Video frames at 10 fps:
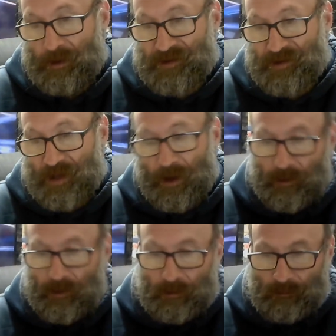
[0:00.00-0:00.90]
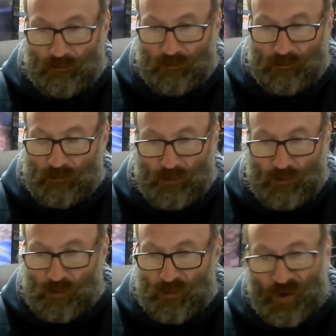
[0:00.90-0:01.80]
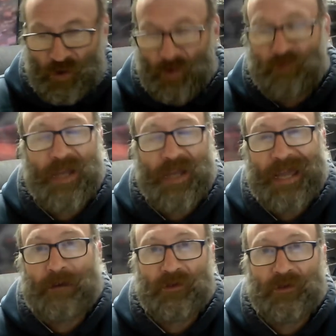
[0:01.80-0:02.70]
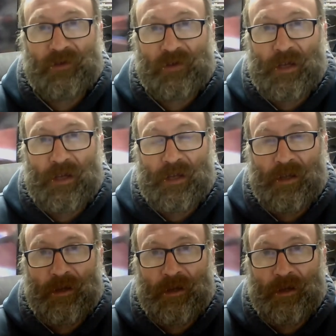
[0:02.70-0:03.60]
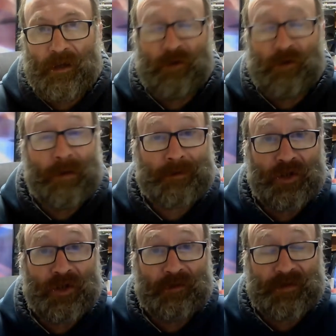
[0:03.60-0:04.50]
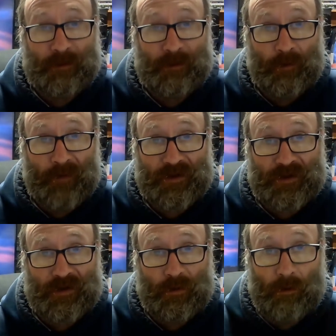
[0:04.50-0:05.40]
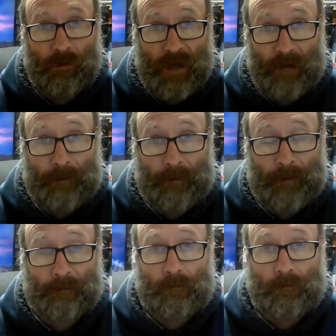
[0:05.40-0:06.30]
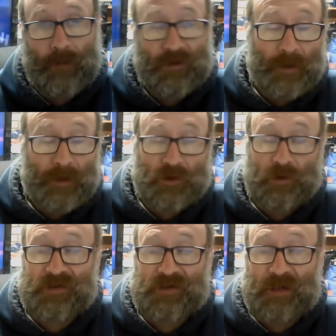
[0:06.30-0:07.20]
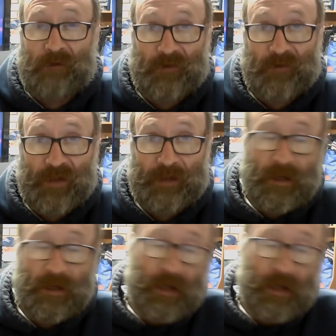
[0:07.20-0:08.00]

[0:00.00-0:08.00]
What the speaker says: So 2 or 3 hours, a new episode of the Simple Fix will come up, so make sure you stick around for that.